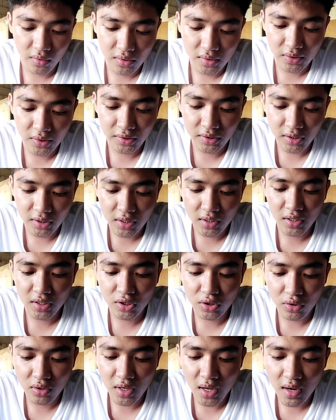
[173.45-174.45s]
So
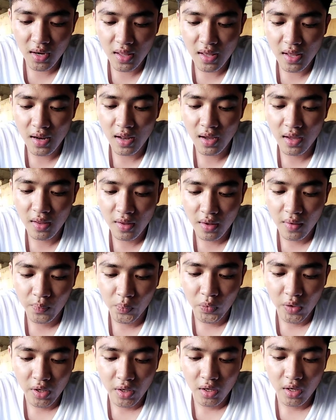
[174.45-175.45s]
traditional
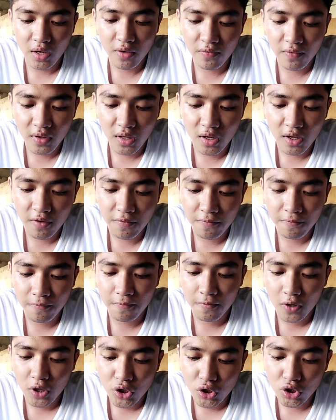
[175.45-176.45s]
heavy
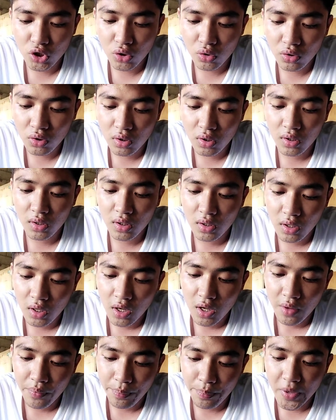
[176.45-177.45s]
lift should
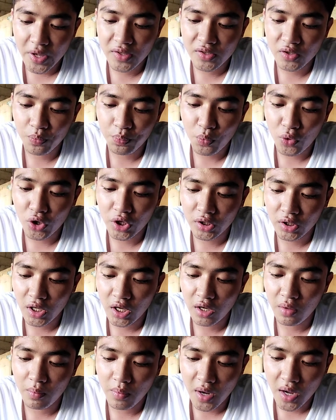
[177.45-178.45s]
be
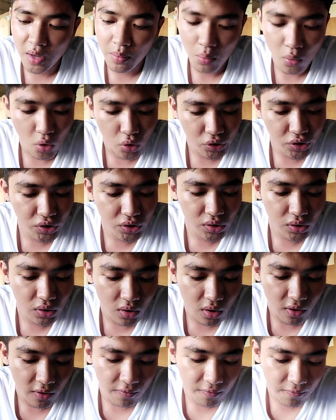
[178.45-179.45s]
supported by most
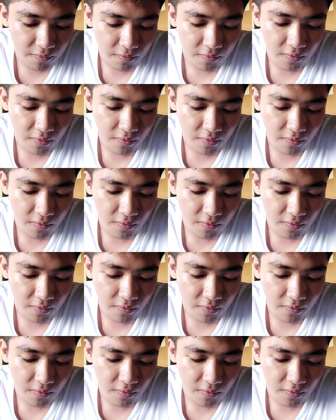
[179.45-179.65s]
of